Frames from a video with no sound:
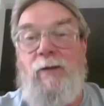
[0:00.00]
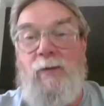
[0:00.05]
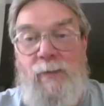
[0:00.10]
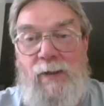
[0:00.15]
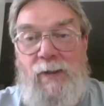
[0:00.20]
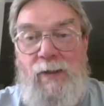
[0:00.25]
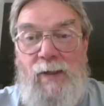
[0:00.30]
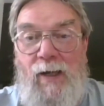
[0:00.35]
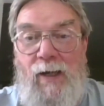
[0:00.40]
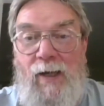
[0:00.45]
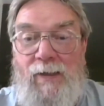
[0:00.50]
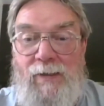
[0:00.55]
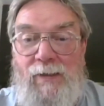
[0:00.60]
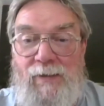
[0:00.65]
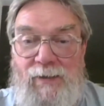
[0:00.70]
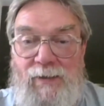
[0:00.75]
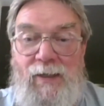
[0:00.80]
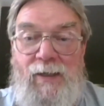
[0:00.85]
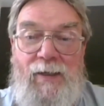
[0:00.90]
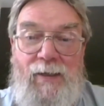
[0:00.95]
bit of that is
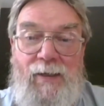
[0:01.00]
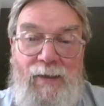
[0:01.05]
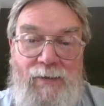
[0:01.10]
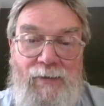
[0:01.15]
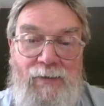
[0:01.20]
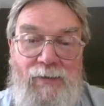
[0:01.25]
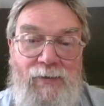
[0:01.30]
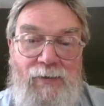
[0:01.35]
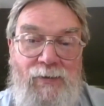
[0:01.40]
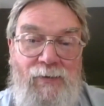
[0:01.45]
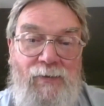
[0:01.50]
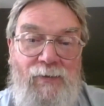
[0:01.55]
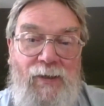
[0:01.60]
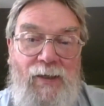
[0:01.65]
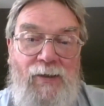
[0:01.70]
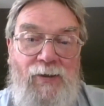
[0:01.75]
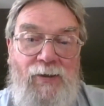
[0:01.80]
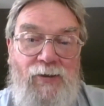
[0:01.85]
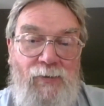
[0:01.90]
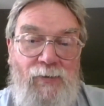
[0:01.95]
getting into the
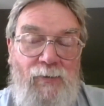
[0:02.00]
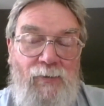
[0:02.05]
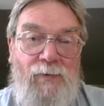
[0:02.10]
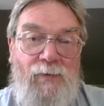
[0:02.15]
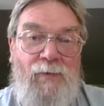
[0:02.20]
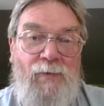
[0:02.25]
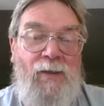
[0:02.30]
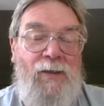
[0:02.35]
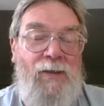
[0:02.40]
engine oil.